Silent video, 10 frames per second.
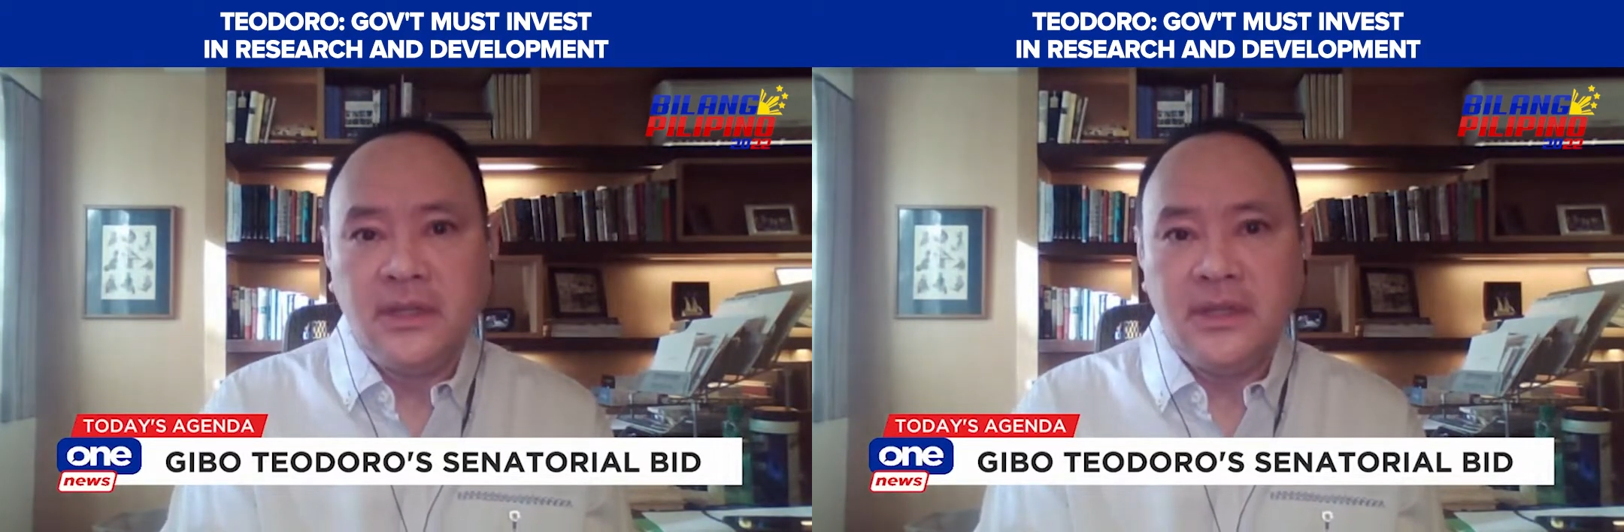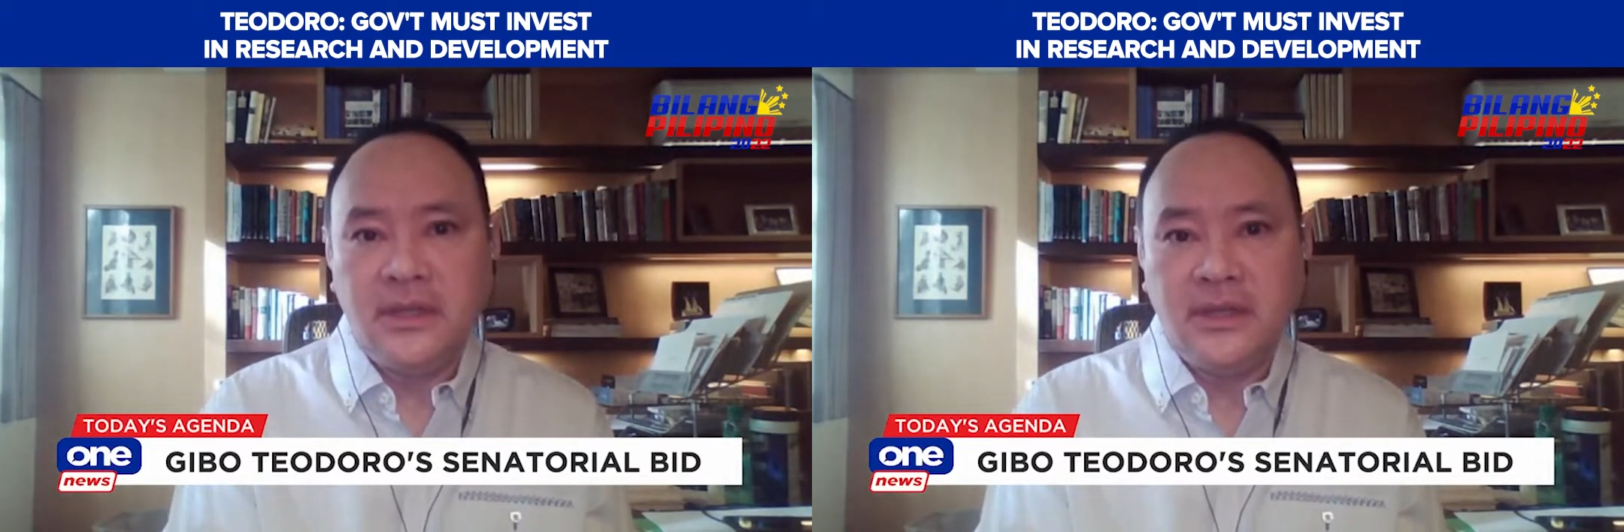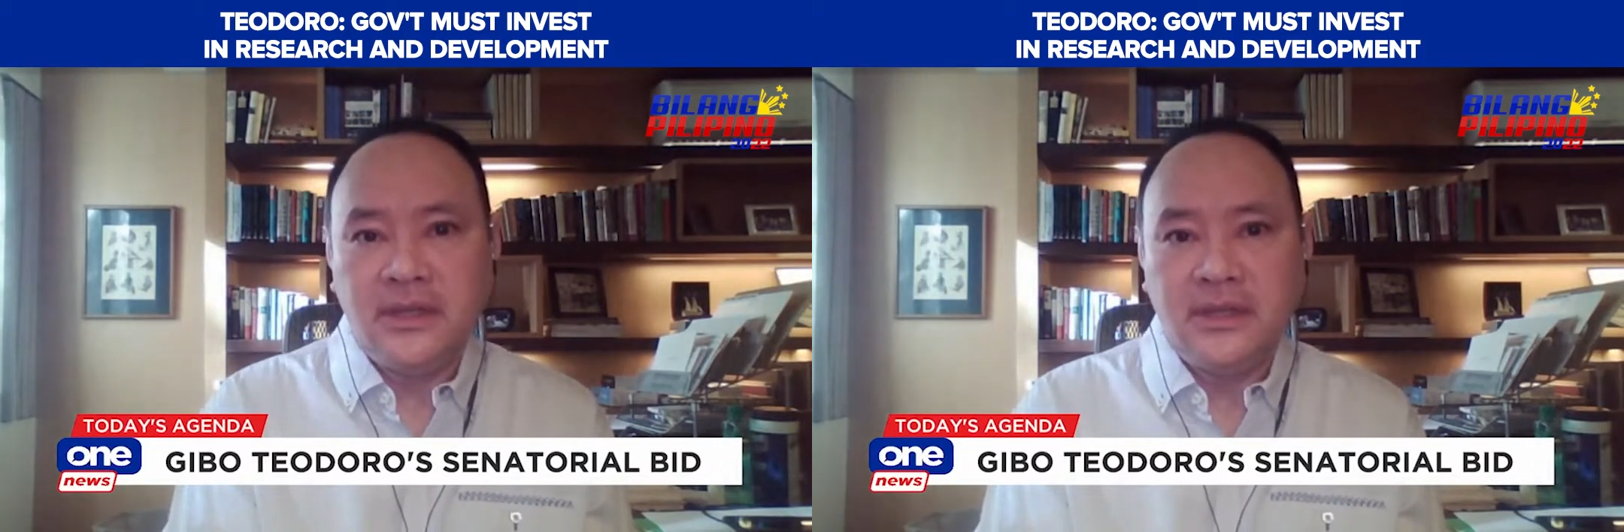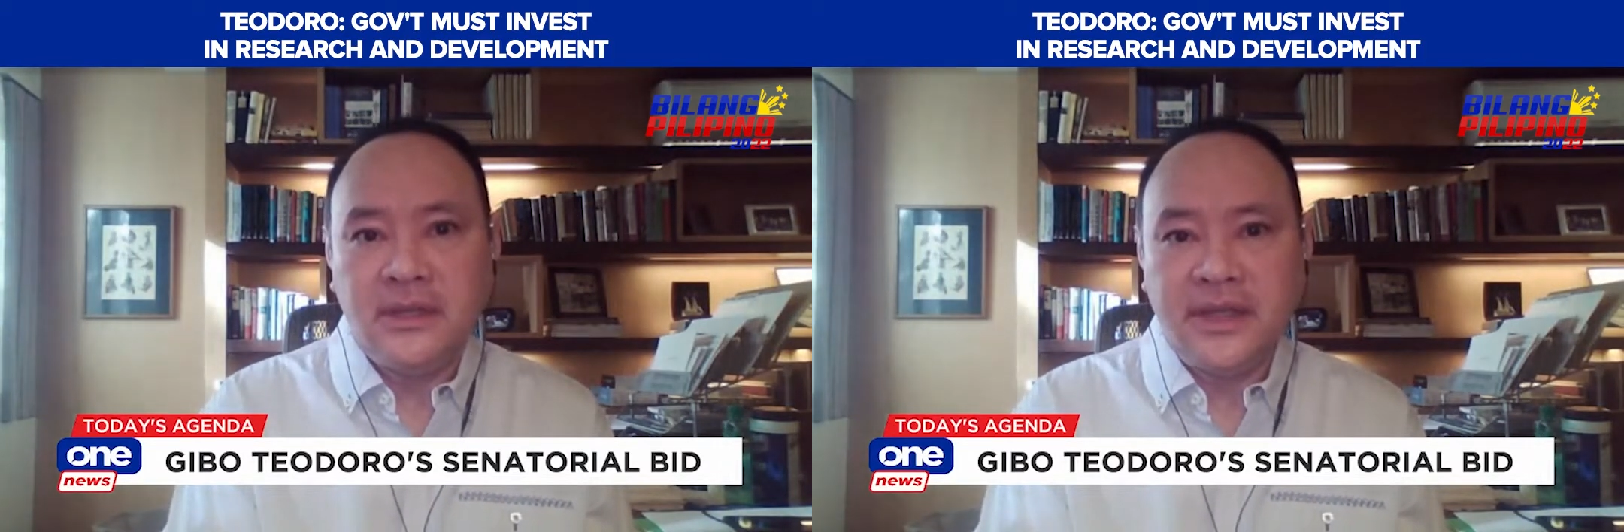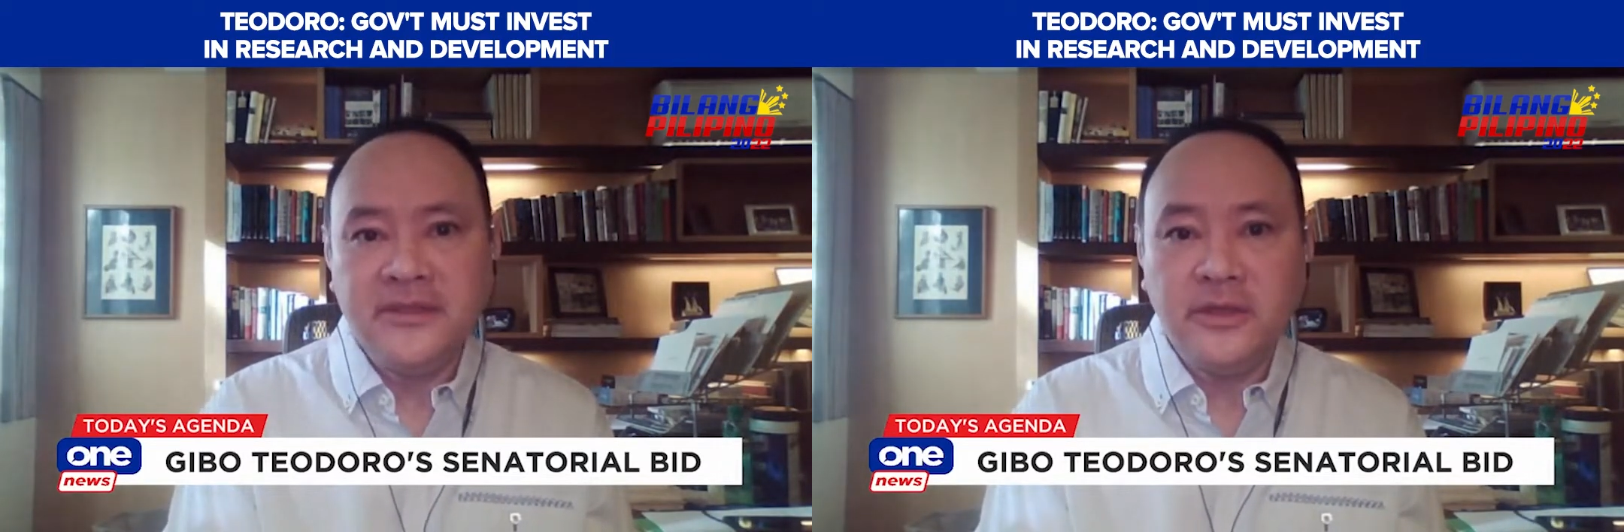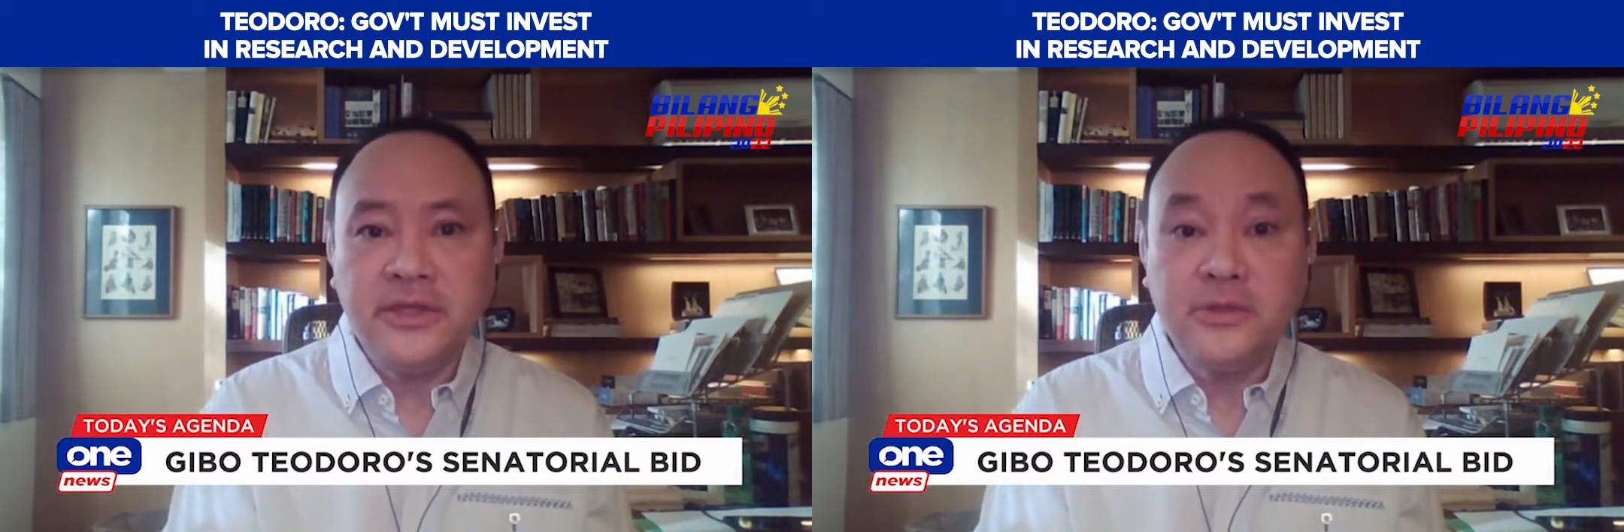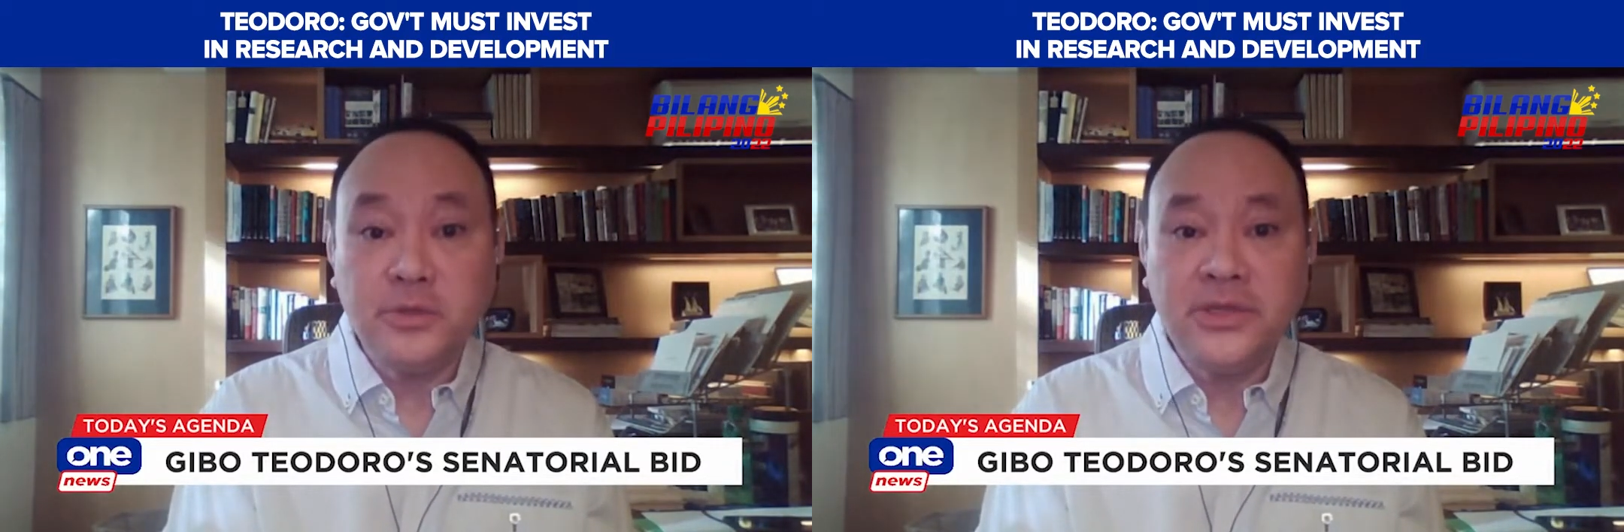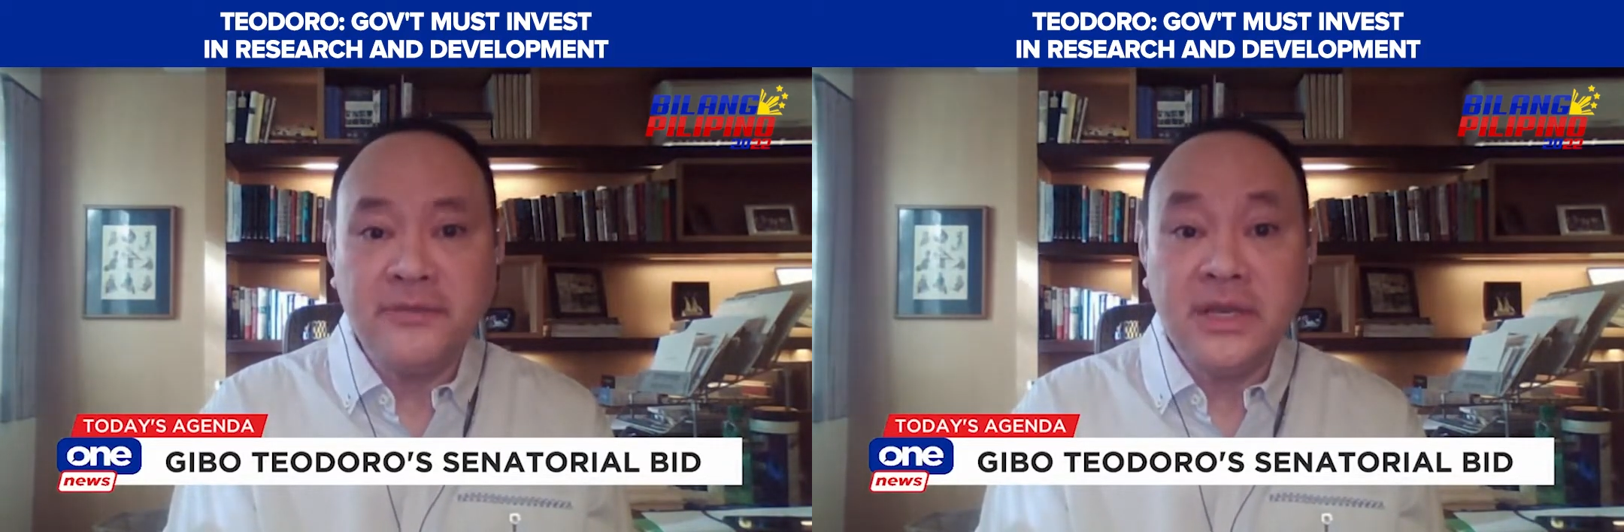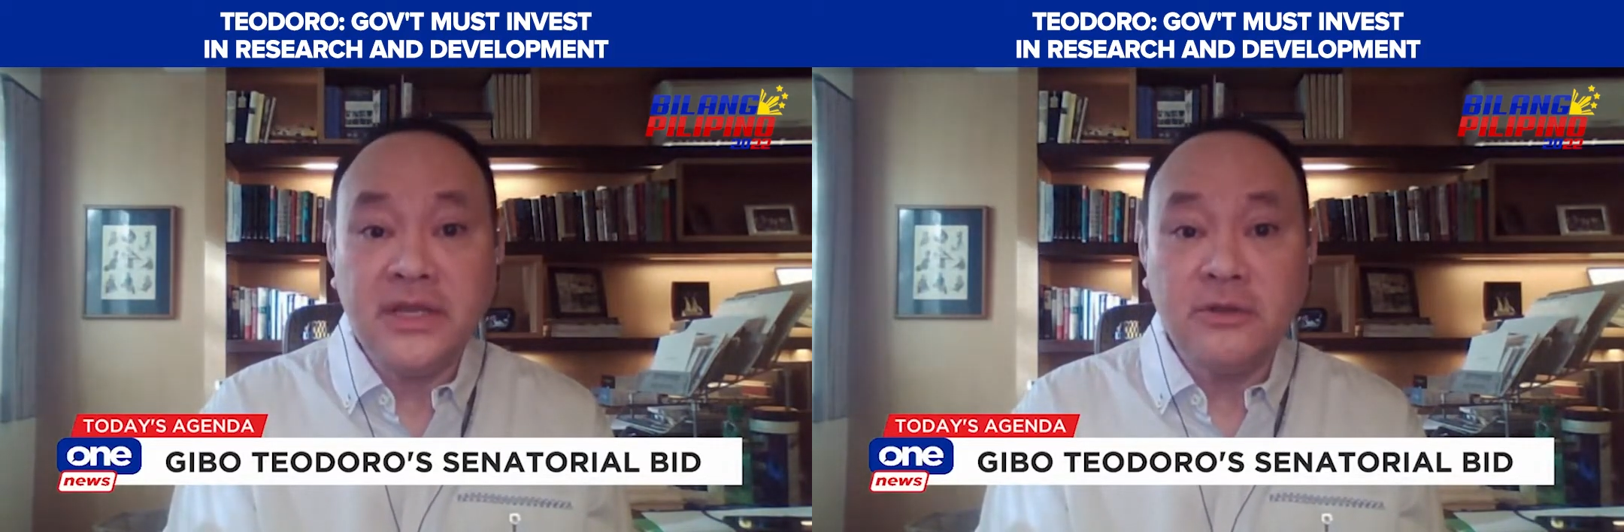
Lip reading: Mm-hmm. I thought it would have been a